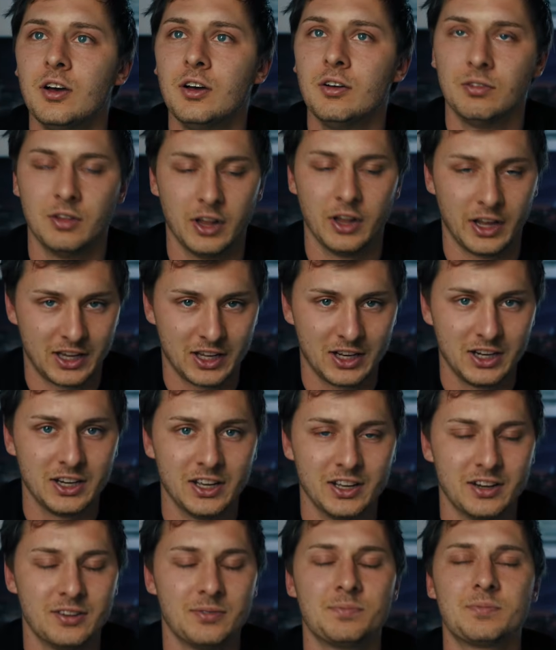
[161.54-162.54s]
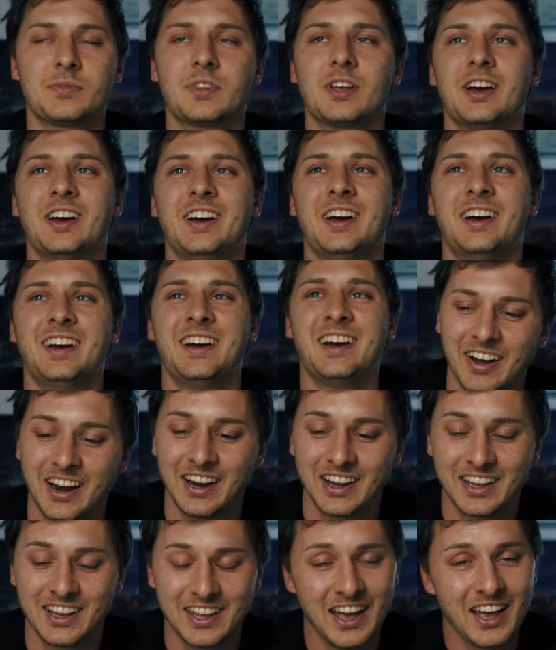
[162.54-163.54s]
Like an idiot. And
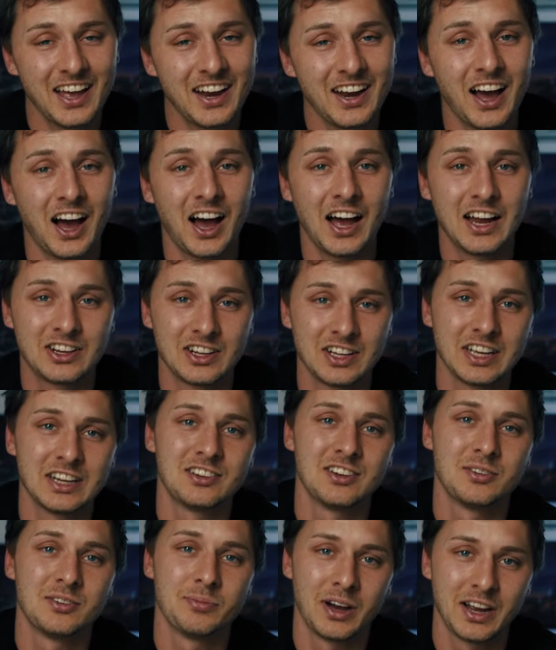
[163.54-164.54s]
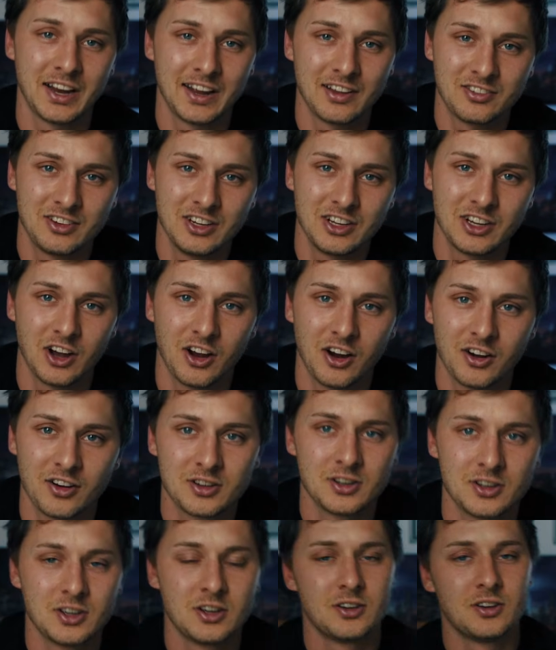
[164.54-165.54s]
again, I deleted my SD card.
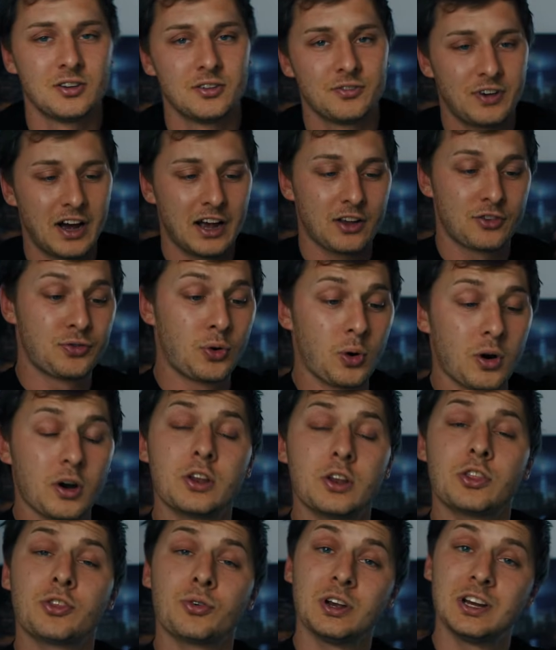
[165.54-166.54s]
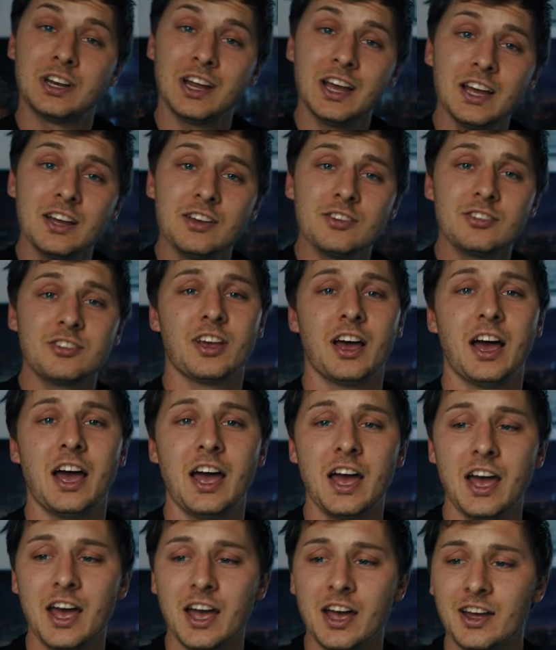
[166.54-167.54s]
Fast forward 3 days,
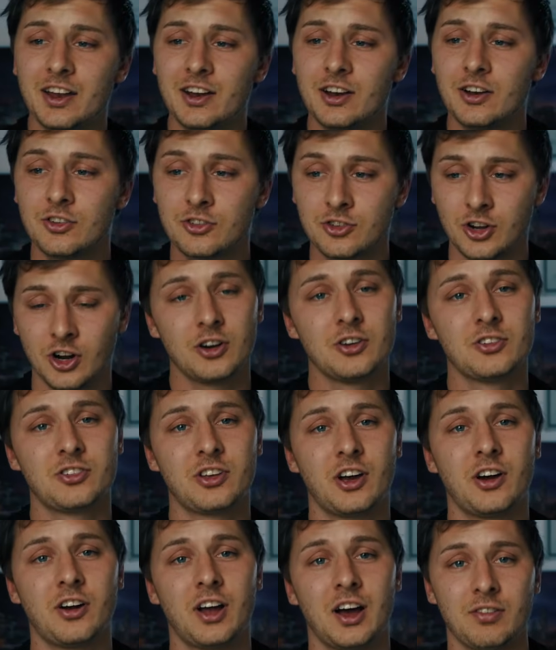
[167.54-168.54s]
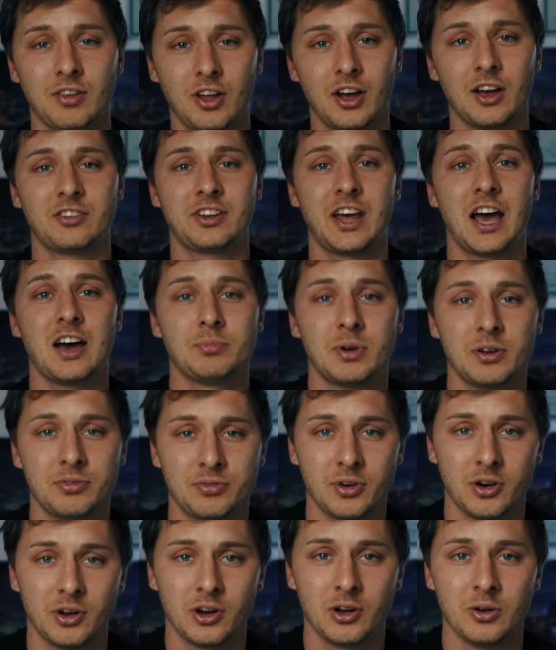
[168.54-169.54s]
and turns out I've lost half my
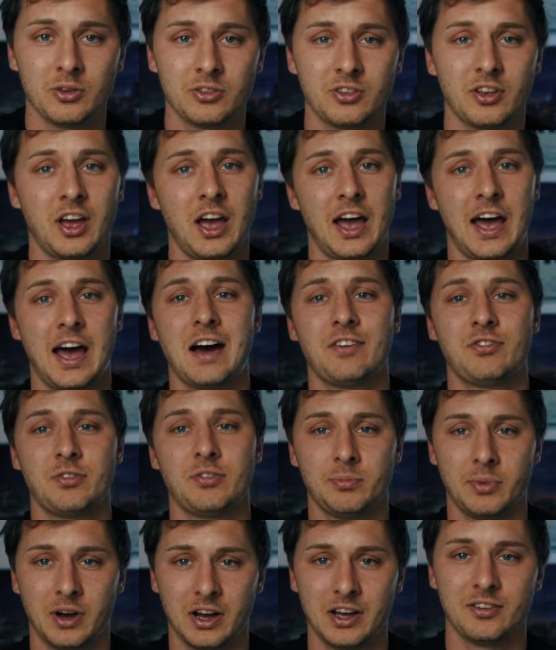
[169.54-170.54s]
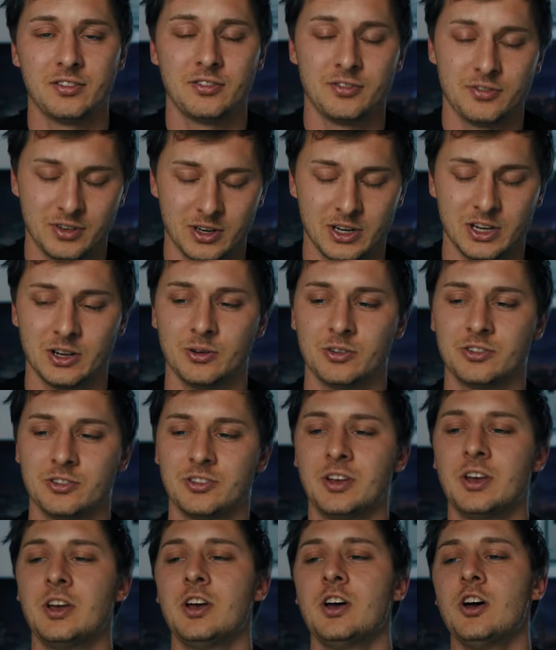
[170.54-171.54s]
photos, half my videos,
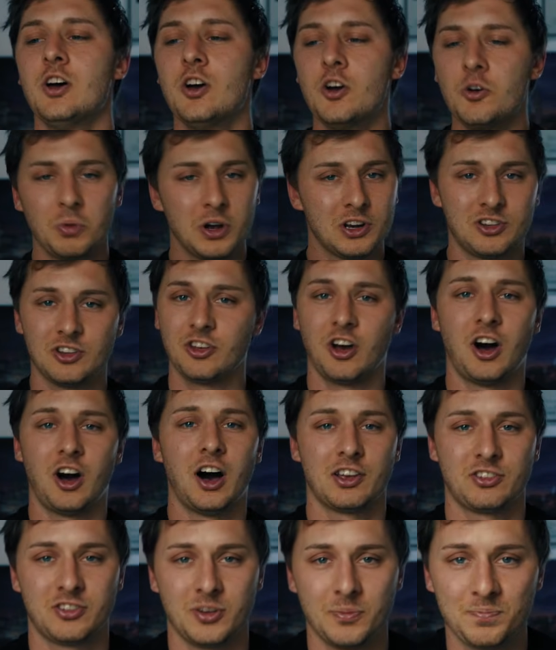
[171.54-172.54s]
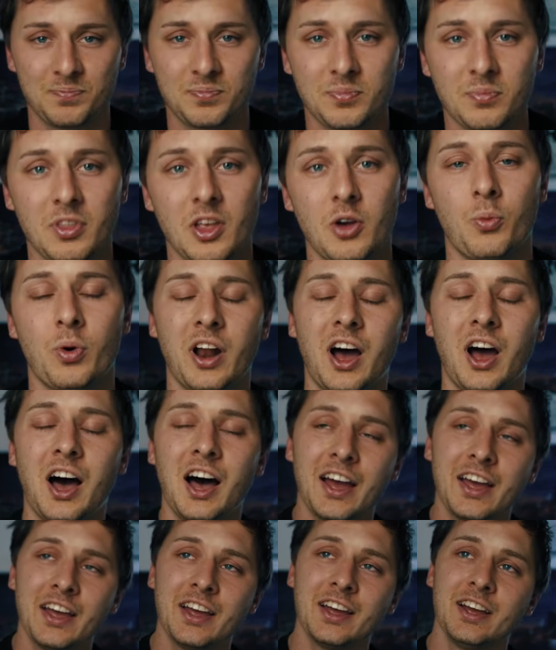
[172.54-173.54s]
which is awesome. What
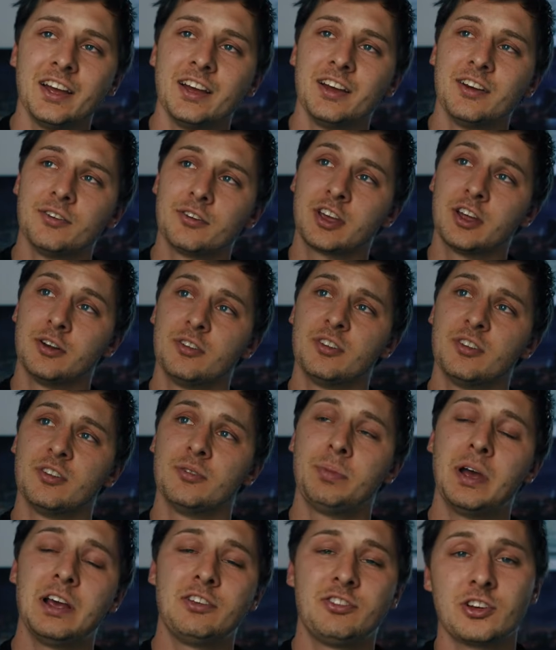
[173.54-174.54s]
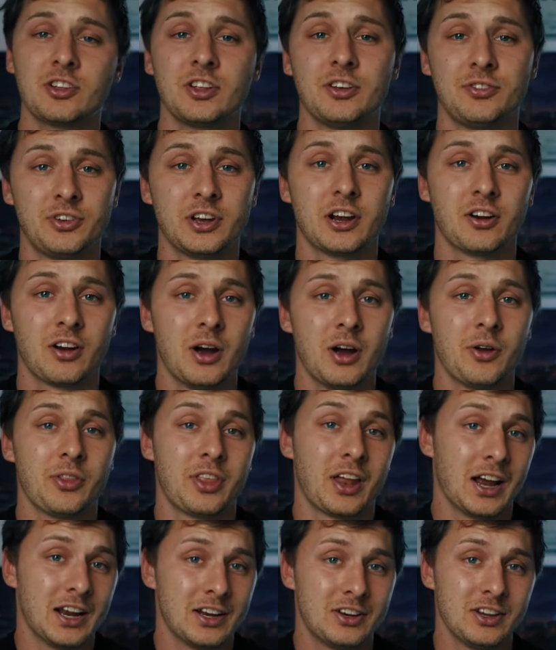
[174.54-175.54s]
I can basically figure out
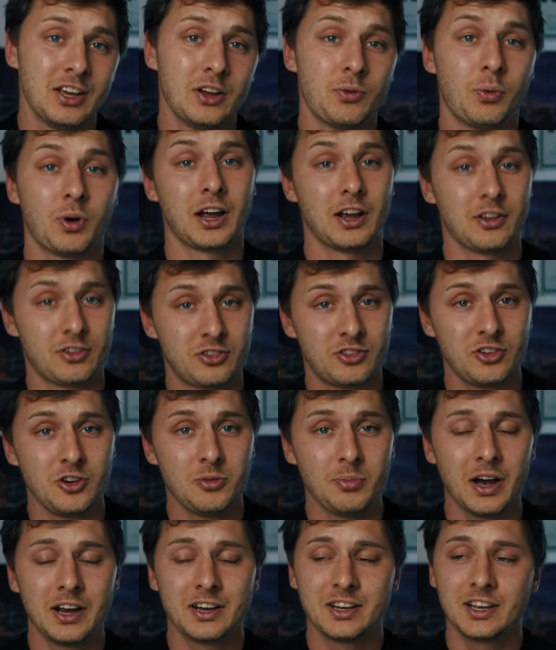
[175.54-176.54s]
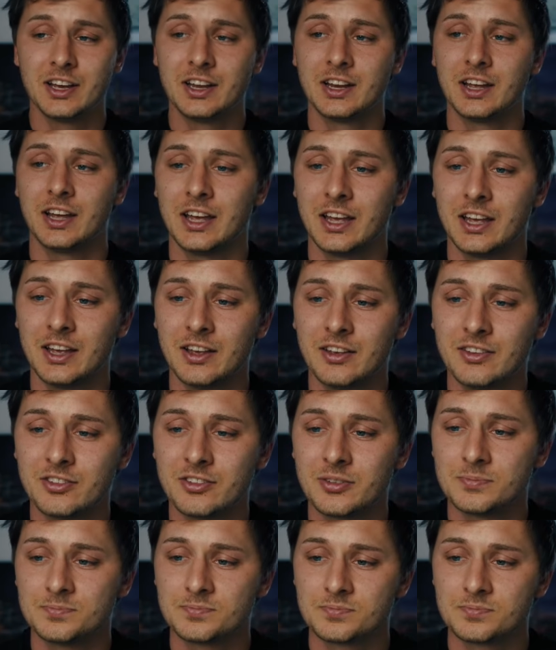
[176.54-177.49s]
that I did, what I assume I did, is